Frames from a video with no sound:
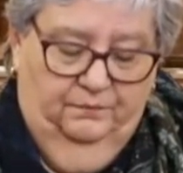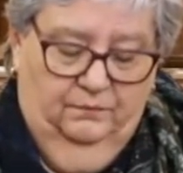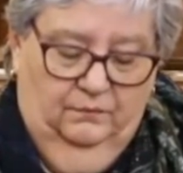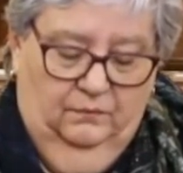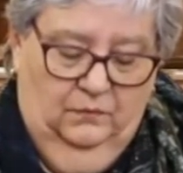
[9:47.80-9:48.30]

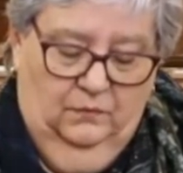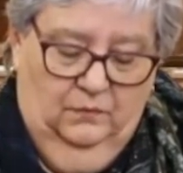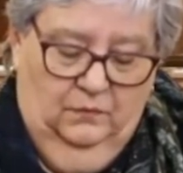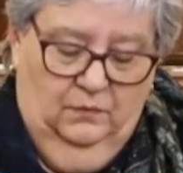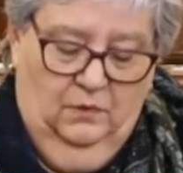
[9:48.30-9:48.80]

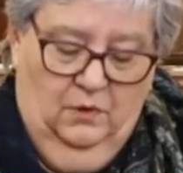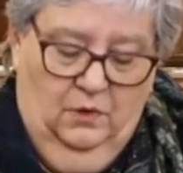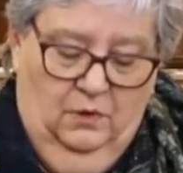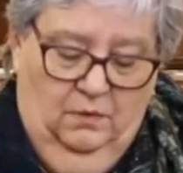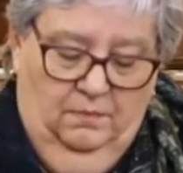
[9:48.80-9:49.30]

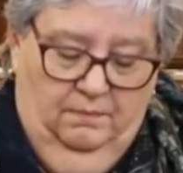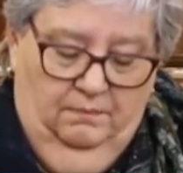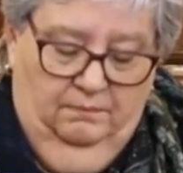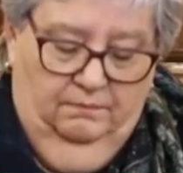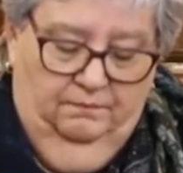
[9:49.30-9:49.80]

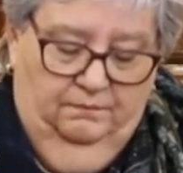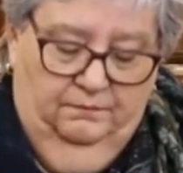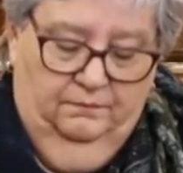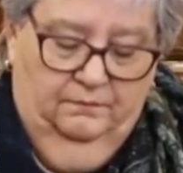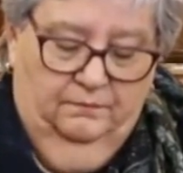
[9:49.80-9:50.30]

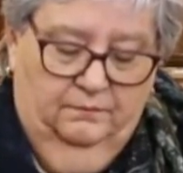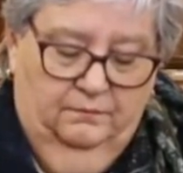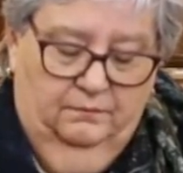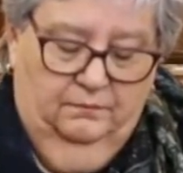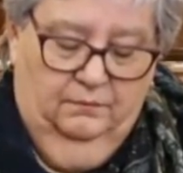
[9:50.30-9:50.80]

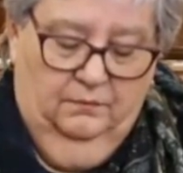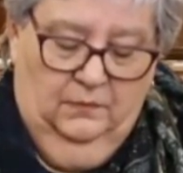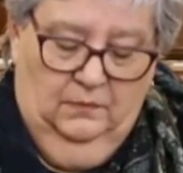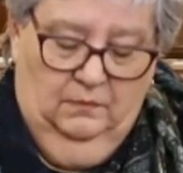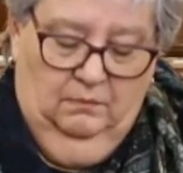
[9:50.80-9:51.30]

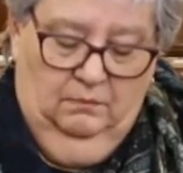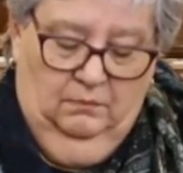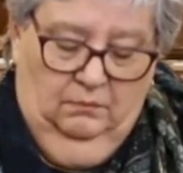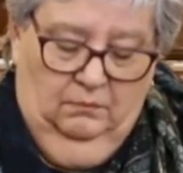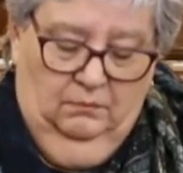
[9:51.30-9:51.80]

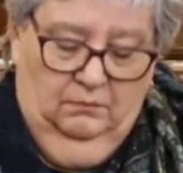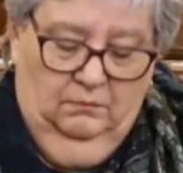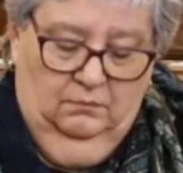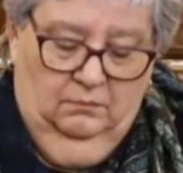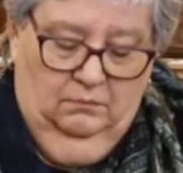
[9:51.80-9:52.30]

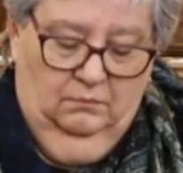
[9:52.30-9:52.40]
No one is speaking in this clip.